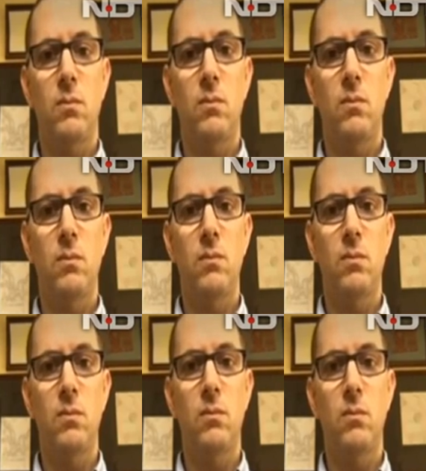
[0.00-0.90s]

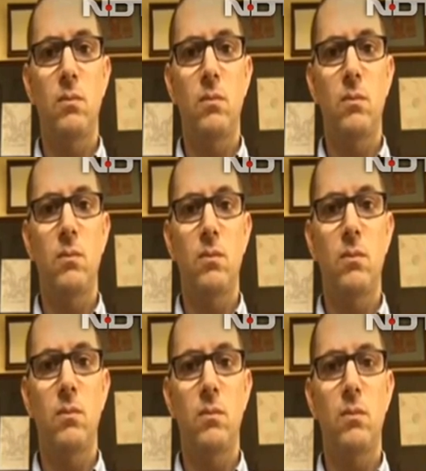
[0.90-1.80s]

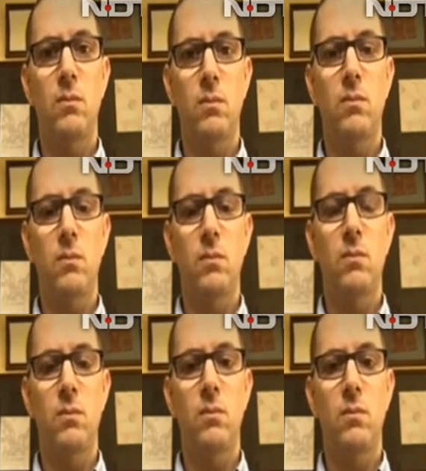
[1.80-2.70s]

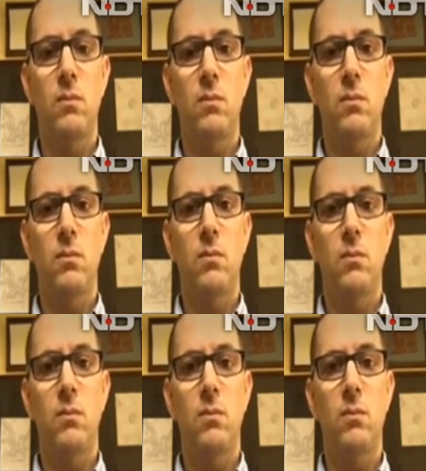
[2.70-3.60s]

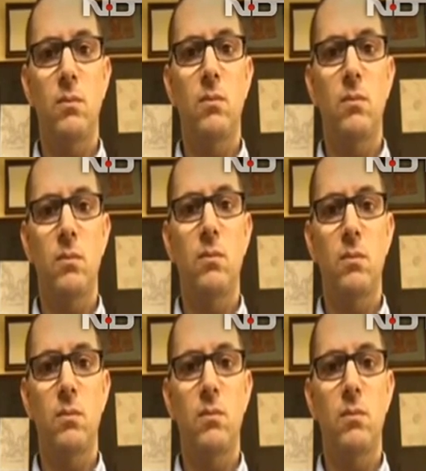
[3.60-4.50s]

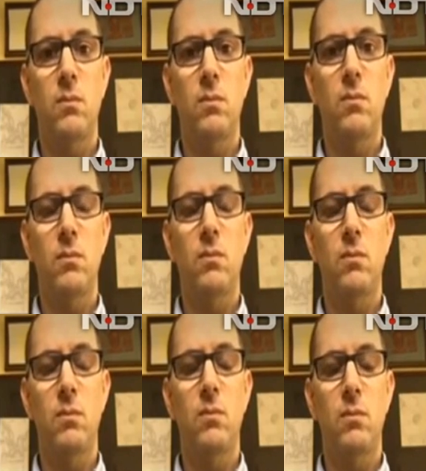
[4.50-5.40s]

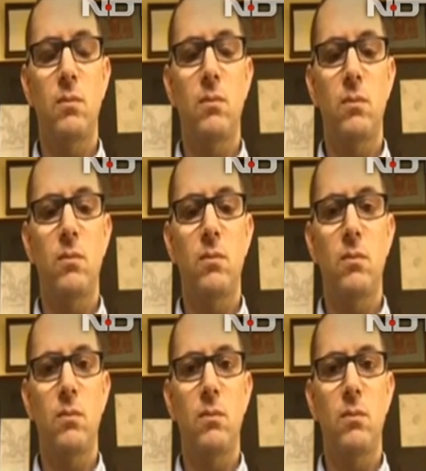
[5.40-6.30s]

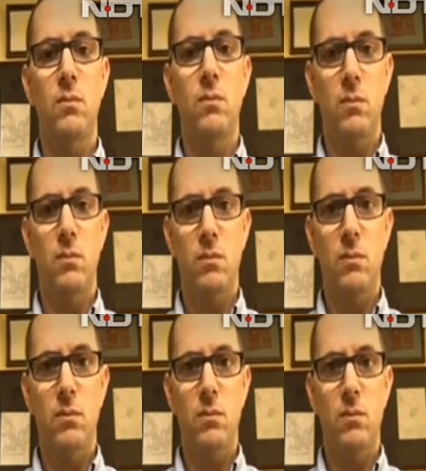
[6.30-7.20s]

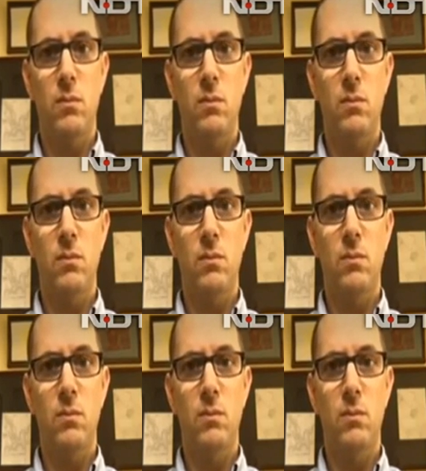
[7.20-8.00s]
This person isn't speaking.